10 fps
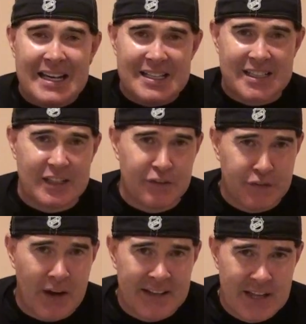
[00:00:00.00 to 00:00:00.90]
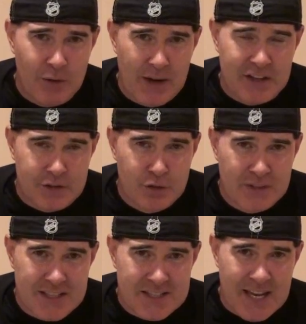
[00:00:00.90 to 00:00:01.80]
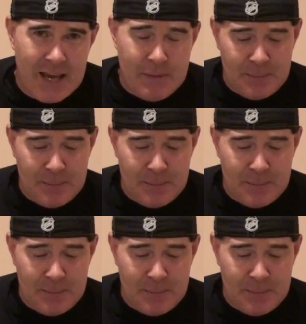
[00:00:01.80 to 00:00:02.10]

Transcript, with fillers: is going to find their way through in this game.